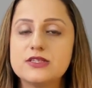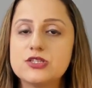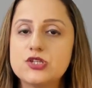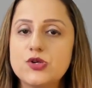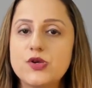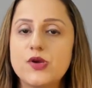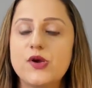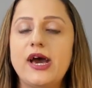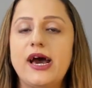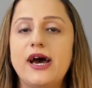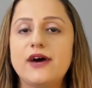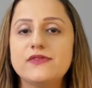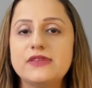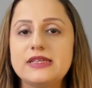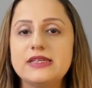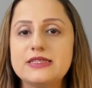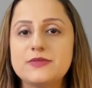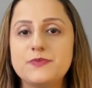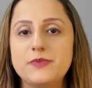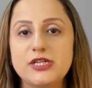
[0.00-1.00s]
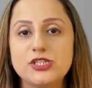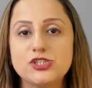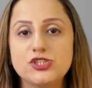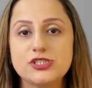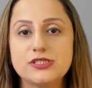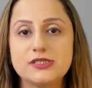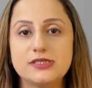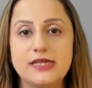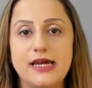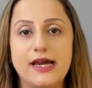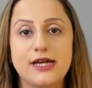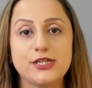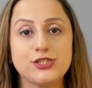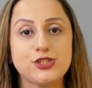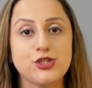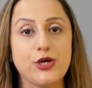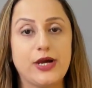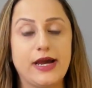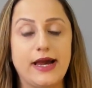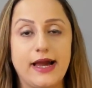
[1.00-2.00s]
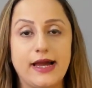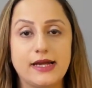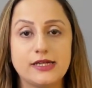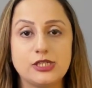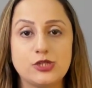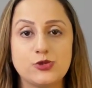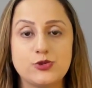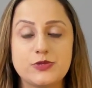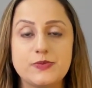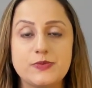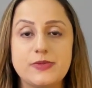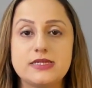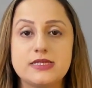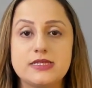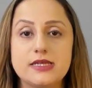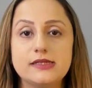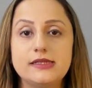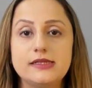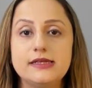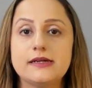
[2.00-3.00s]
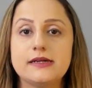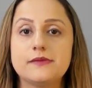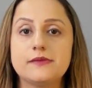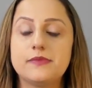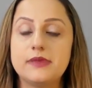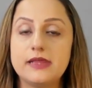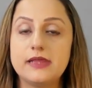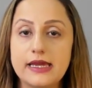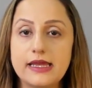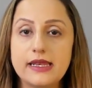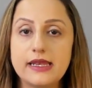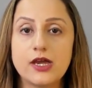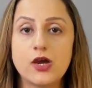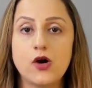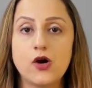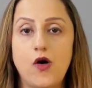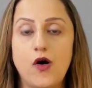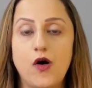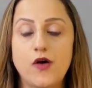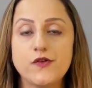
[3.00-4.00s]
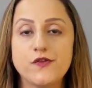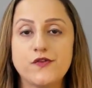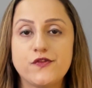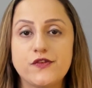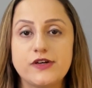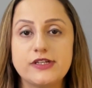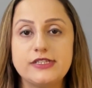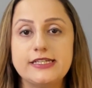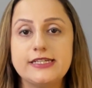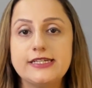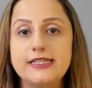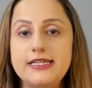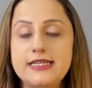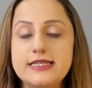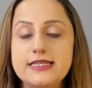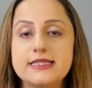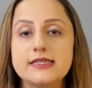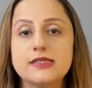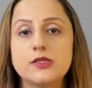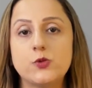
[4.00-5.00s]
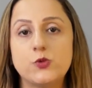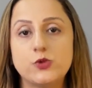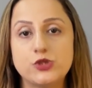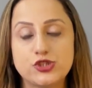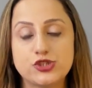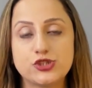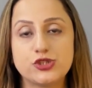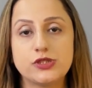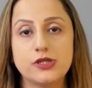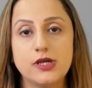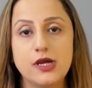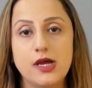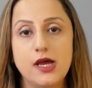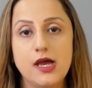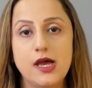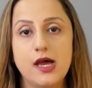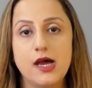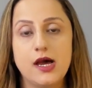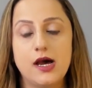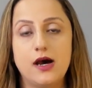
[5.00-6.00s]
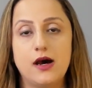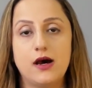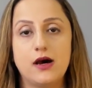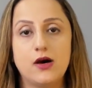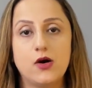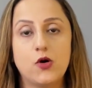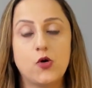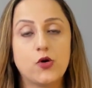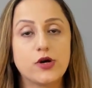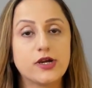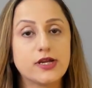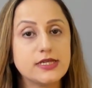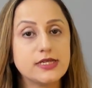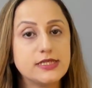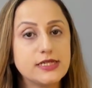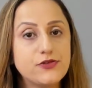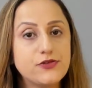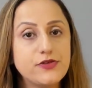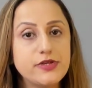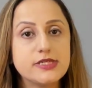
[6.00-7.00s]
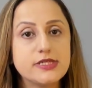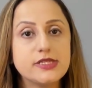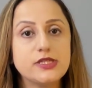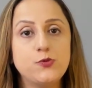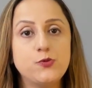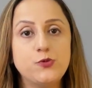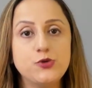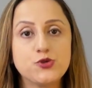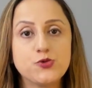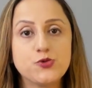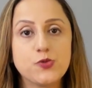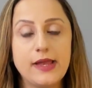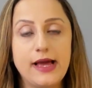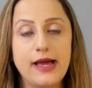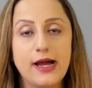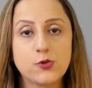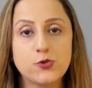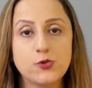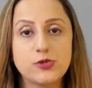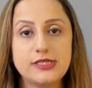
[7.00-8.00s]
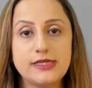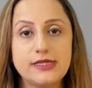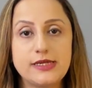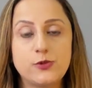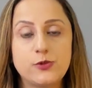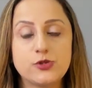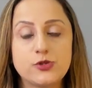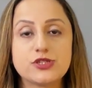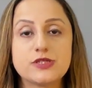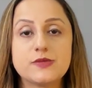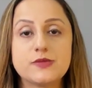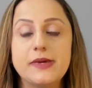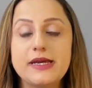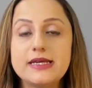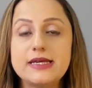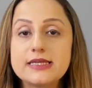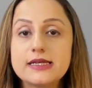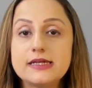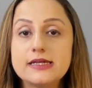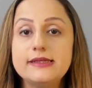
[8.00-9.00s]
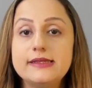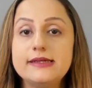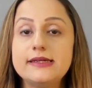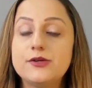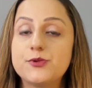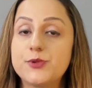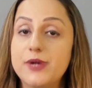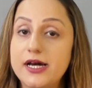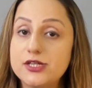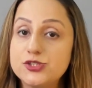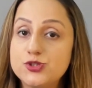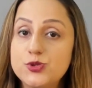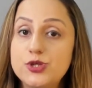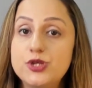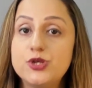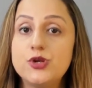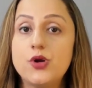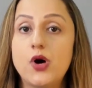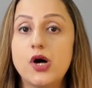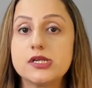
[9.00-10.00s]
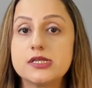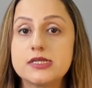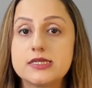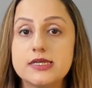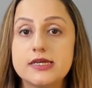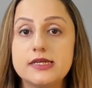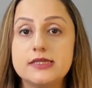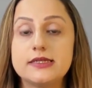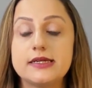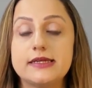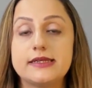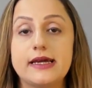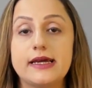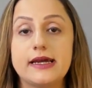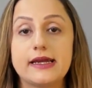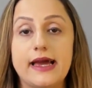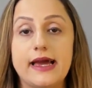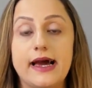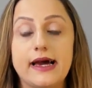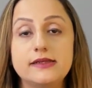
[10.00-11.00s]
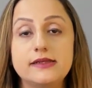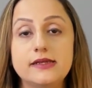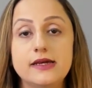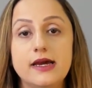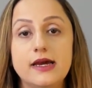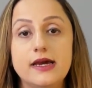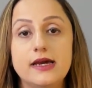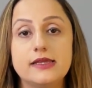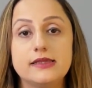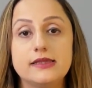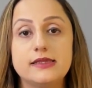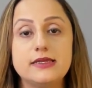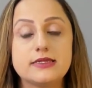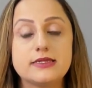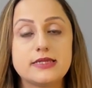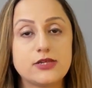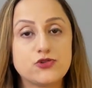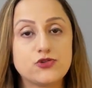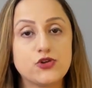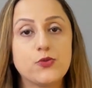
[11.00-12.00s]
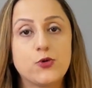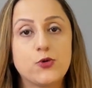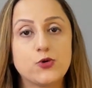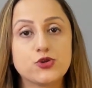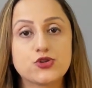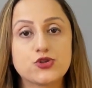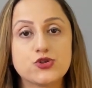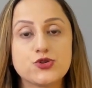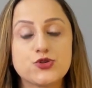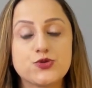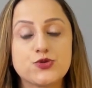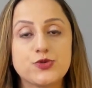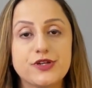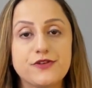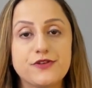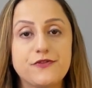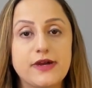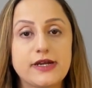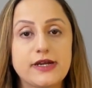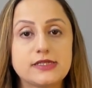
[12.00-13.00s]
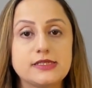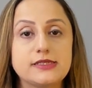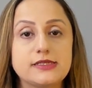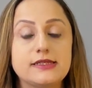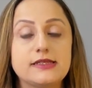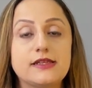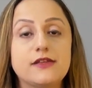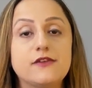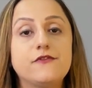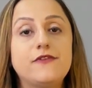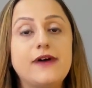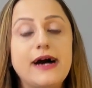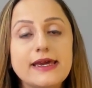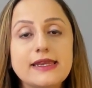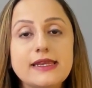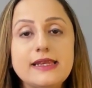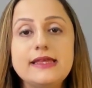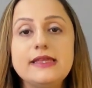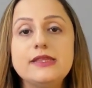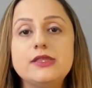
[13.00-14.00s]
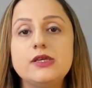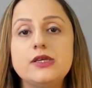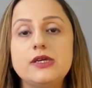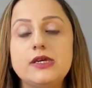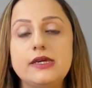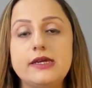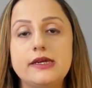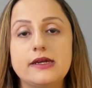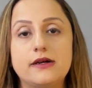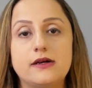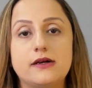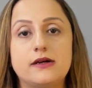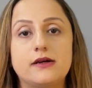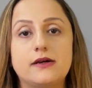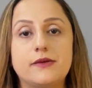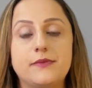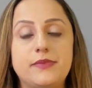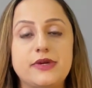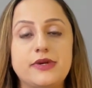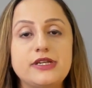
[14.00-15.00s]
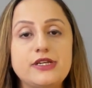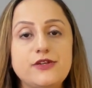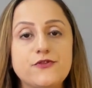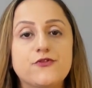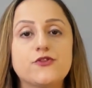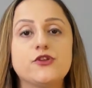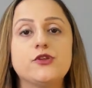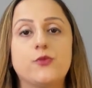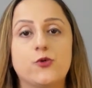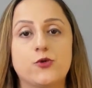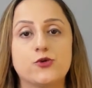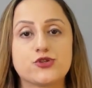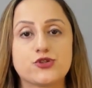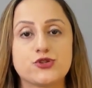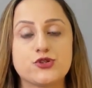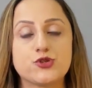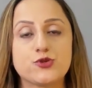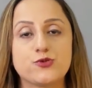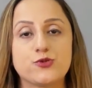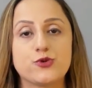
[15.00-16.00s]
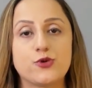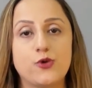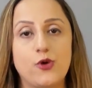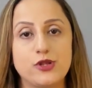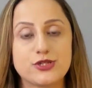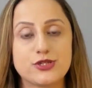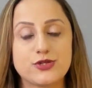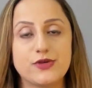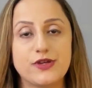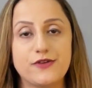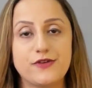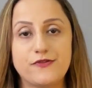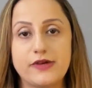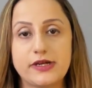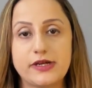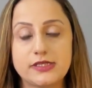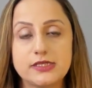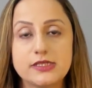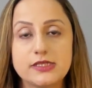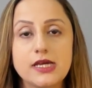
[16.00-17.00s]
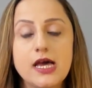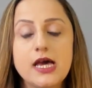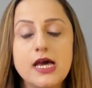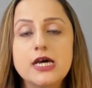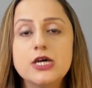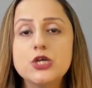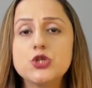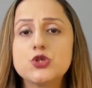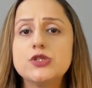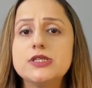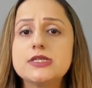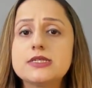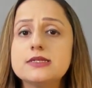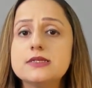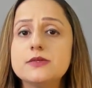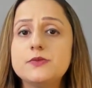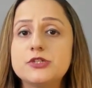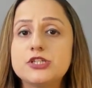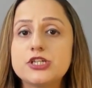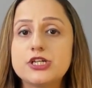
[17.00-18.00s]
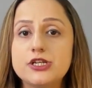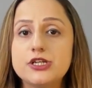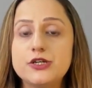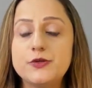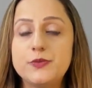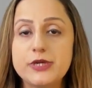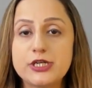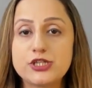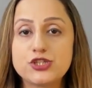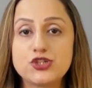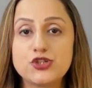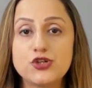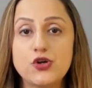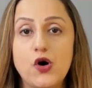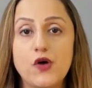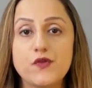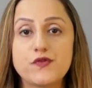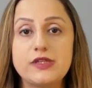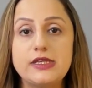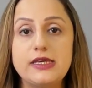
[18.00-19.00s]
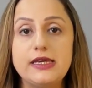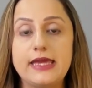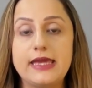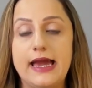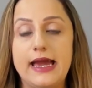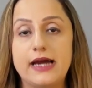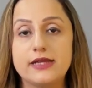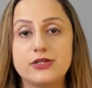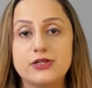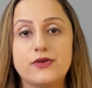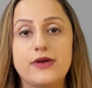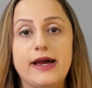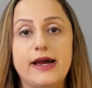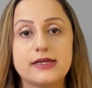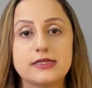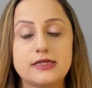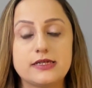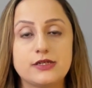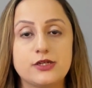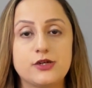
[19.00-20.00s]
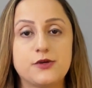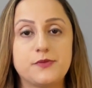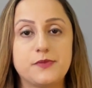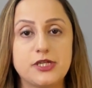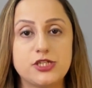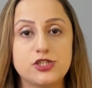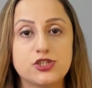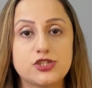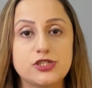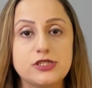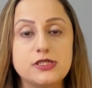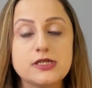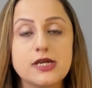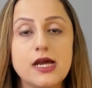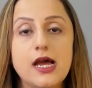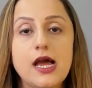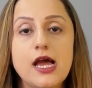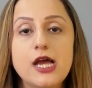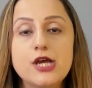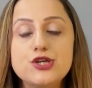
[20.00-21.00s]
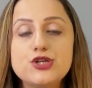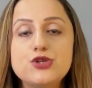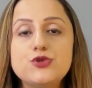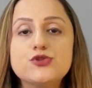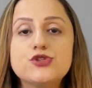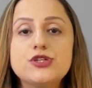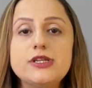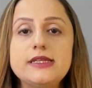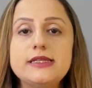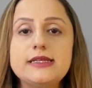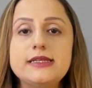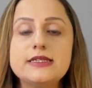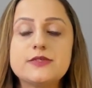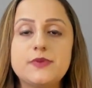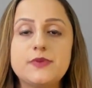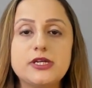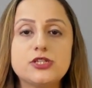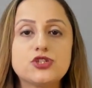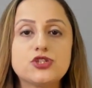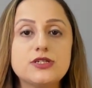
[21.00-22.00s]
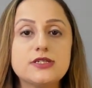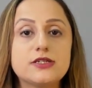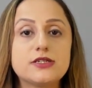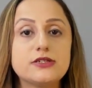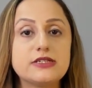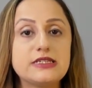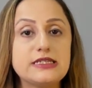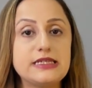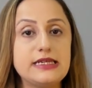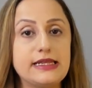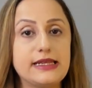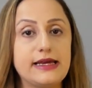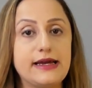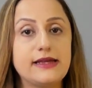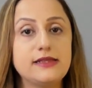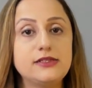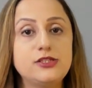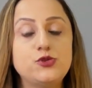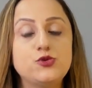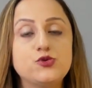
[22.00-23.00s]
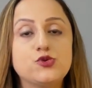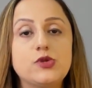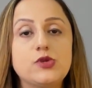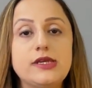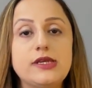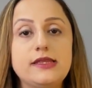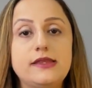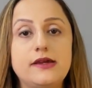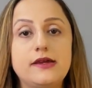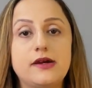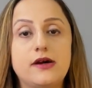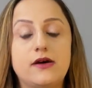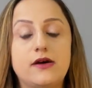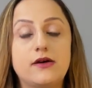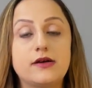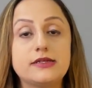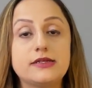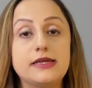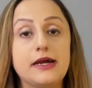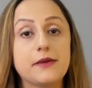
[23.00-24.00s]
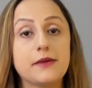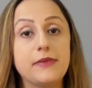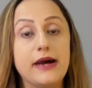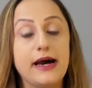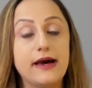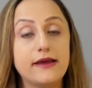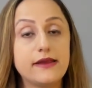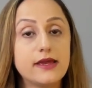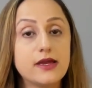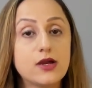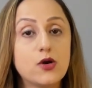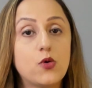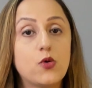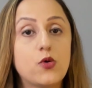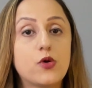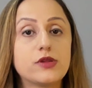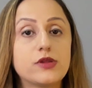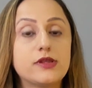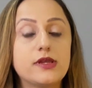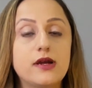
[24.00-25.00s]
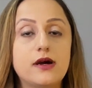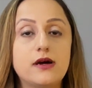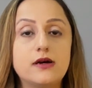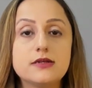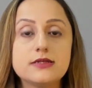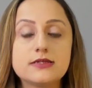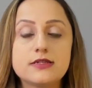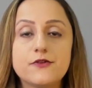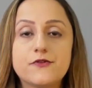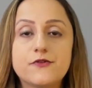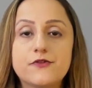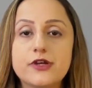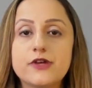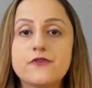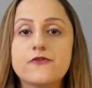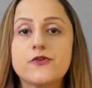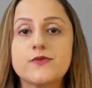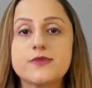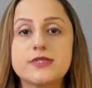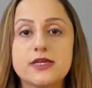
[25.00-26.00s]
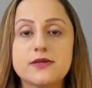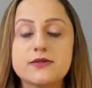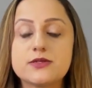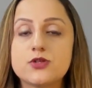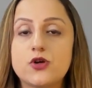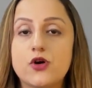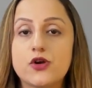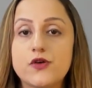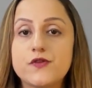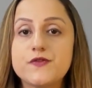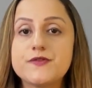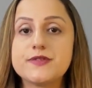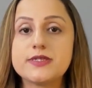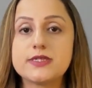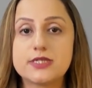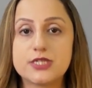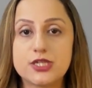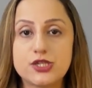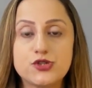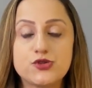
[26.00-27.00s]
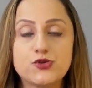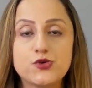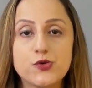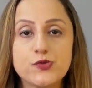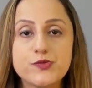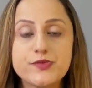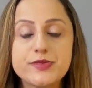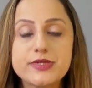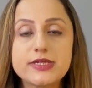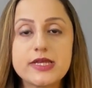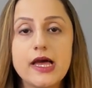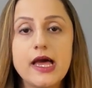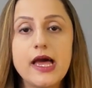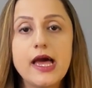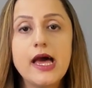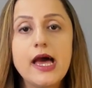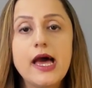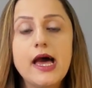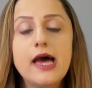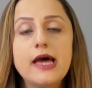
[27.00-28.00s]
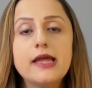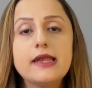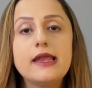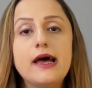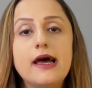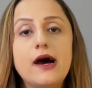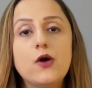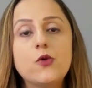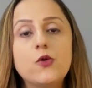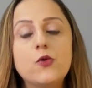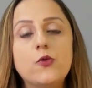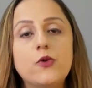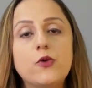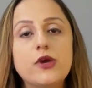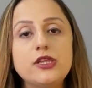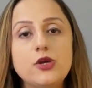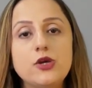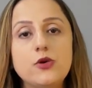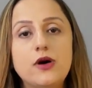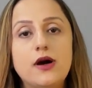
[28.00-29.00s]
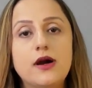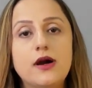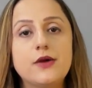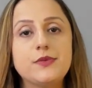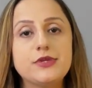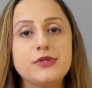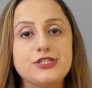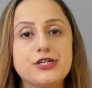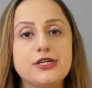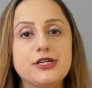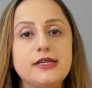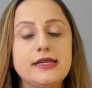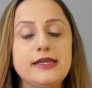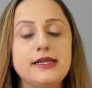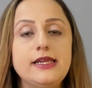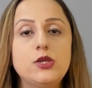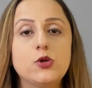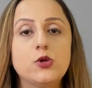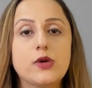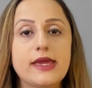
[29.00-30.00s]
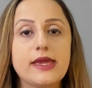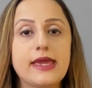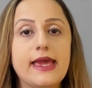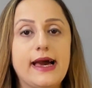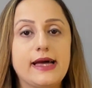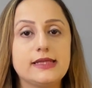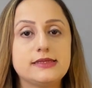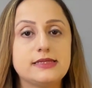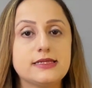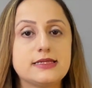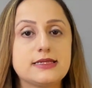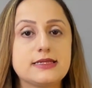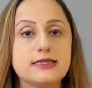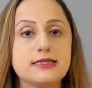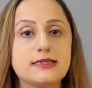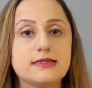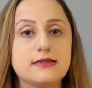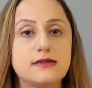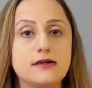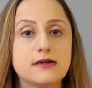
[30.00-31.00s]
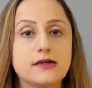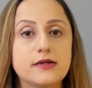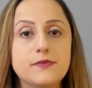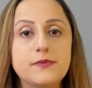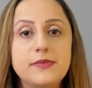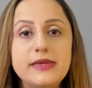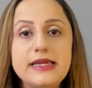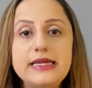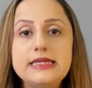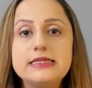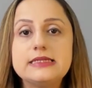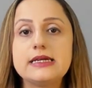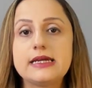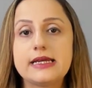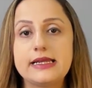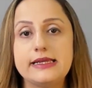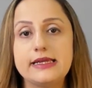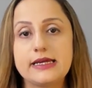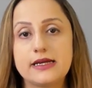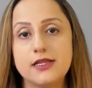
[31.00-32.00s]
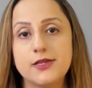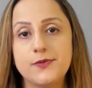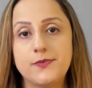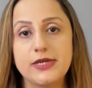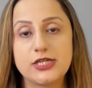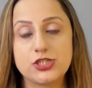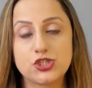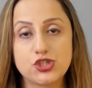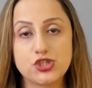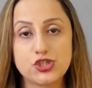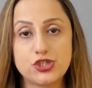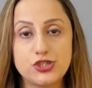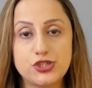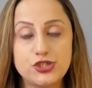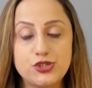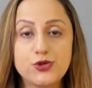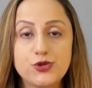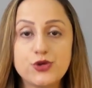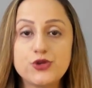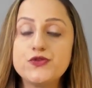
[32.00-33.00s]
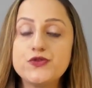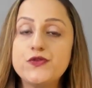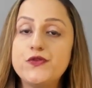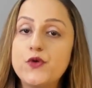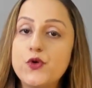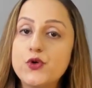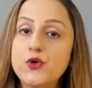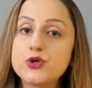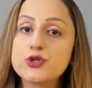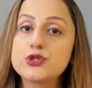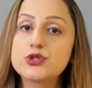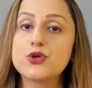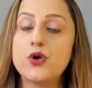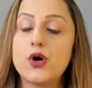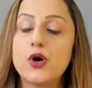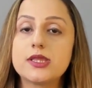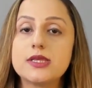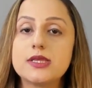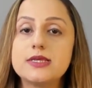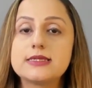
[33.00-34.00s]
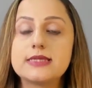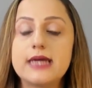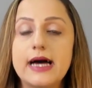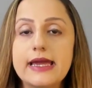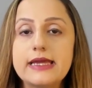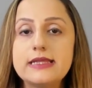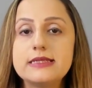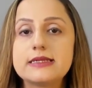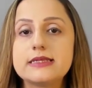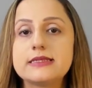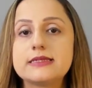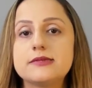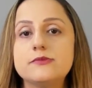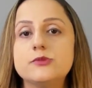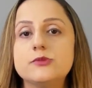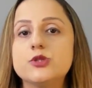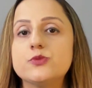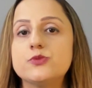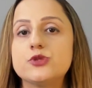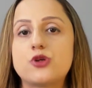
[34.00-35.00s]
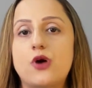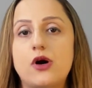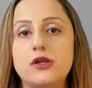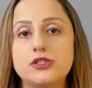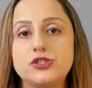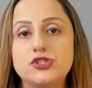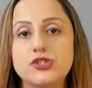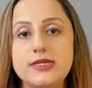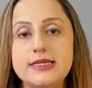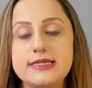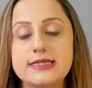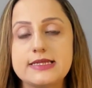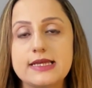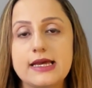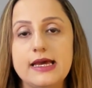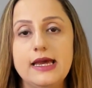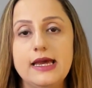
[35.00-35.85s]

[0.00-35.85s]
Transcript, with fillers: So you have this patient at your hand who's basically complaining of a decrease in the vision uh, or a decrease in the visual acuity, which is basically gradual in onset. And again, these central portions were affected, and then finally the uh, peripheral portions were also affected. So this is a particular picture of the cataract in a patient. Usually these patients are senile. Usually they are diabetic or they are suffering from some sort of syndromes. Now, when you are particularly looking at this uh, complete clinical picture, you're going to focus on the signs and symptomatologies.